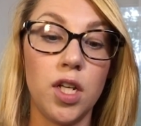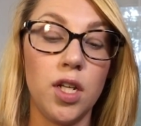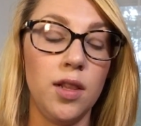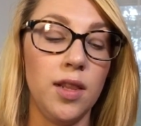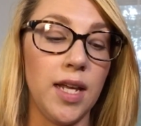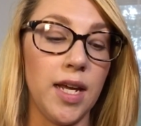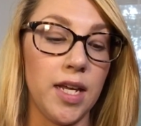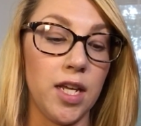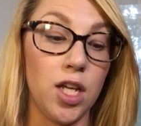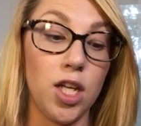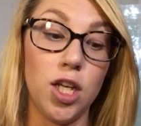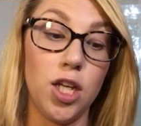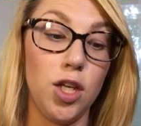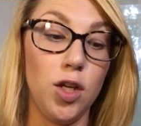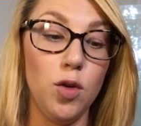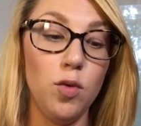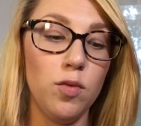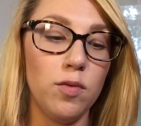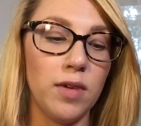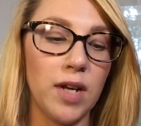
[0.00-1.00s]
like
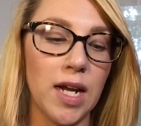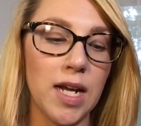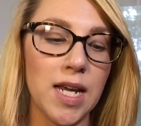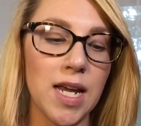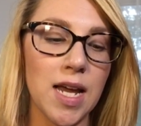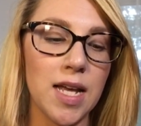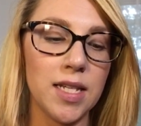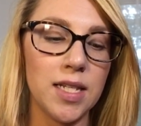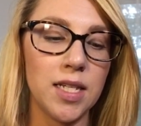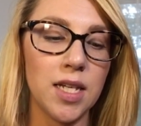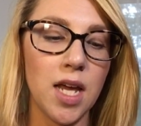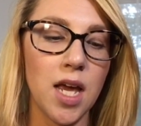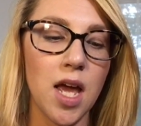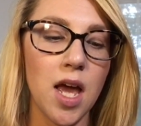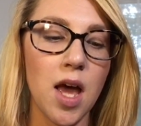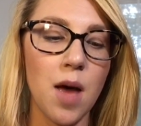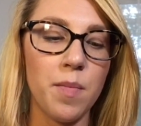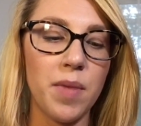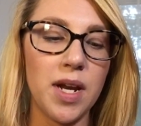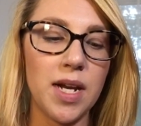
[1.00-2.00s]
cute, I guess,
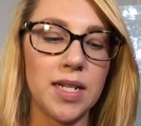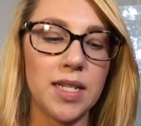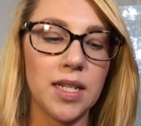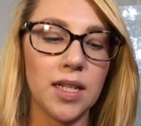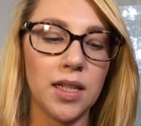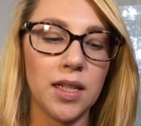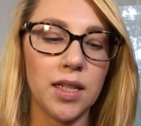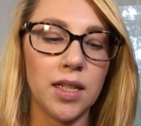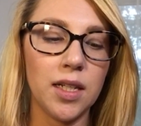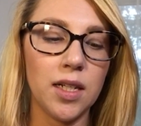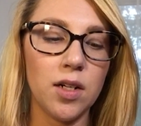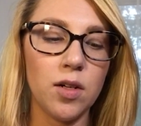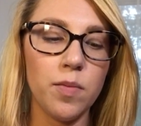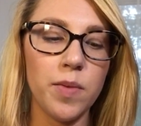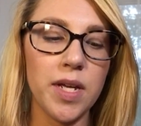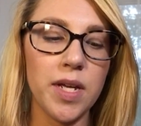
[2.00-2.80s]
but it's a little